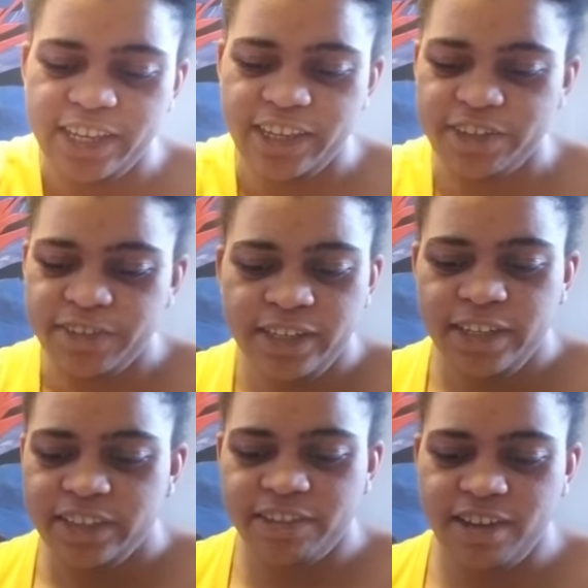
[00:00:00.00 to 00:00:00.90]
you know,
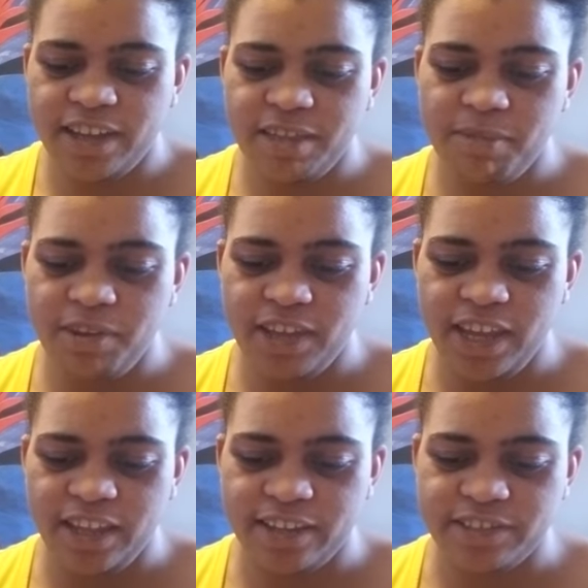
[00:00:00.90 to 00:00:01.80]
they're not
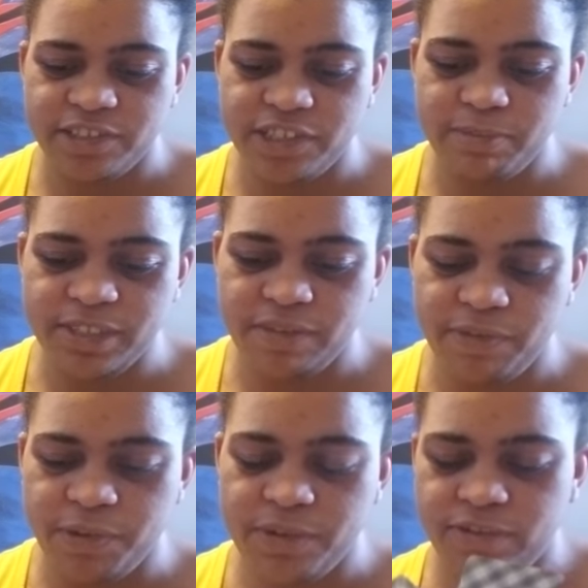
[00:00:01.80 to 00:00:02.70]
communicating because they're too busy
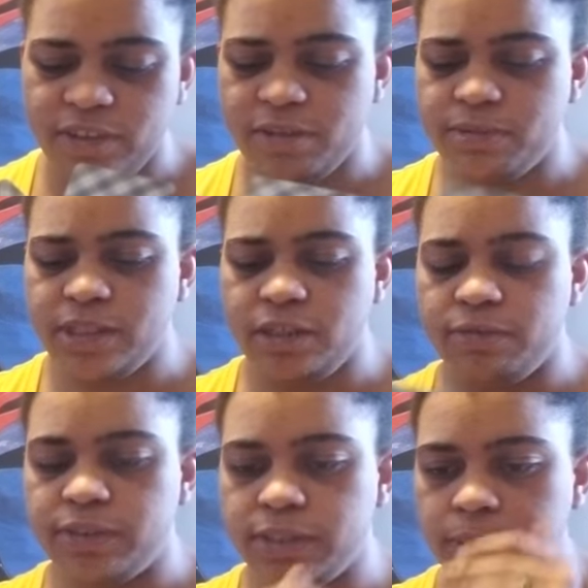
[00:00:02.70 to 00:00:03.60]
focused on
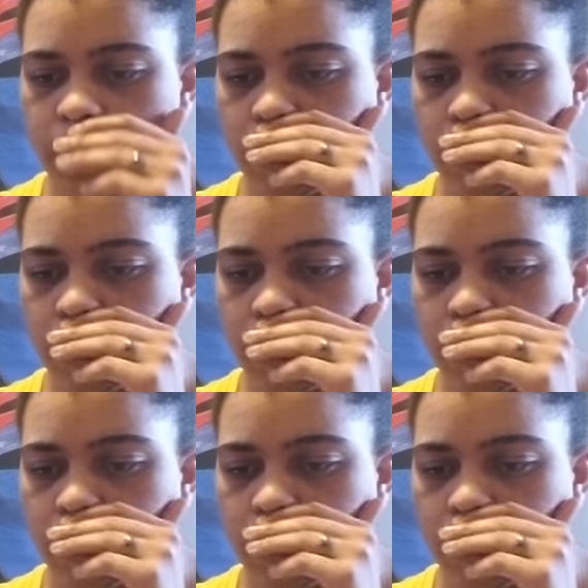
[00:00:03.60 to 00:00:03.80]
themselves.